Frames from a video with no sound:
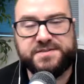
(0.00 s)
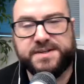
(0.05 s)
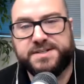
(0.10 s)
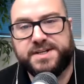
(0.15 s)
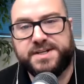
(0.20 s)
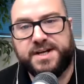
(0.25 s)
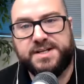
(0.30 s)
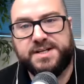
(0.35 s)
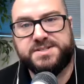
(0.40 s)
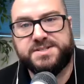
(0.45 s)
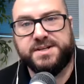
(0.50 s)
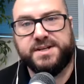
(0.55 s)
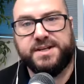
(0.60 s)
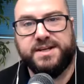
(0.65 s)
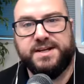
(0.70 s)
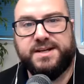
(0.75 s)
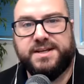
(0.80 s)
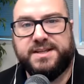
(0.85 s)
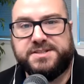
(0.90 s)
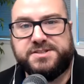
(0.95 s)
fantastic.
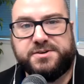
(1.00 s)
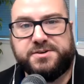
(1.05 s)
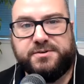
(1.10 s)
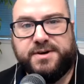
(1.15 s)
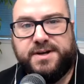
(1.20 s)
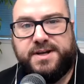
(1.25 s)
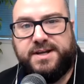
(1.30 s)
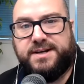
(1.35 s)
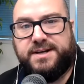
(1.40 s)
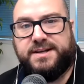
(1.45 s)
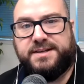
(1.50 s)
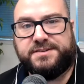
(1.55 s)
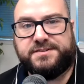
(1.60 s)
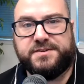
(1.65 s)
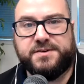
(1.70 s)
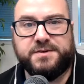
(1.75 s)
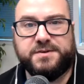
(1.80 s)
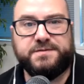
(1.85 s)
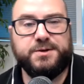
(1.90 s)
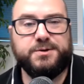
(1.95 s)
Yeah, that's great.
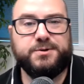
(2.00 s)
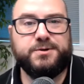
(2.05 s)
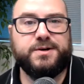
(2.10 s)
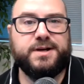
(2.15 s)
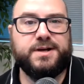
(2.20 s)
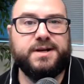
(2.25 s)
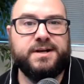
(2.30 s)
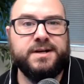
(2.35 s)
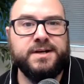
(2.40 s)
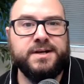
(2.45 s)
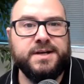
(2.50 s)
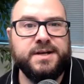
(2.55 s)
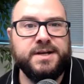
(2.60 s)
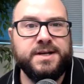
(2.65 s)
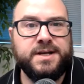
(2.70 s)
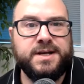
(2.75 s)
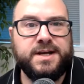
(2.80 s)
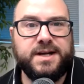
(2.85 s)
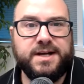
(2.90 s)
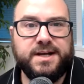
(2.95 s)
So if you're
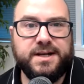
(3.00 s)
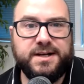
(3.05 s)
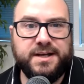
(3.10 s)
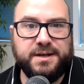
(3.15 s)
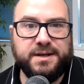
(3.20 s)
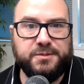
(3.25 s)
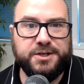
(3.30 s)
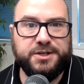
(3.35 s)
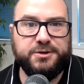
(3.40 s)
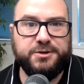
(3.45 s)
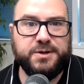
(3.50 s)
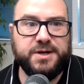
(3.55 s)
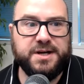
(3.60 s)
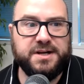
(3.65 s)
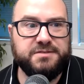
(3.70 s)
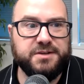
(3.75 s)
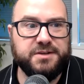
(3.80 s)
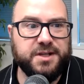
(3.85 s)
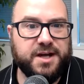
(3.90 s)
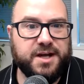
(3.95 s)
and we do
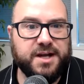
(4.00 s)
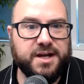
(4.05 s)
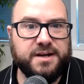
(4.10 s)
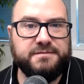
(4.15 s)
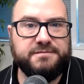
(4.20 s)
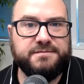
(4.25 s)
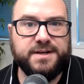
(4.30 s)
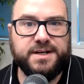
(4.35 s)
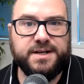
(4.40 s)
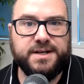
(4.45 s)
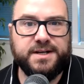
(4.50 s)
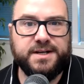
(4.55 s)
have a lot of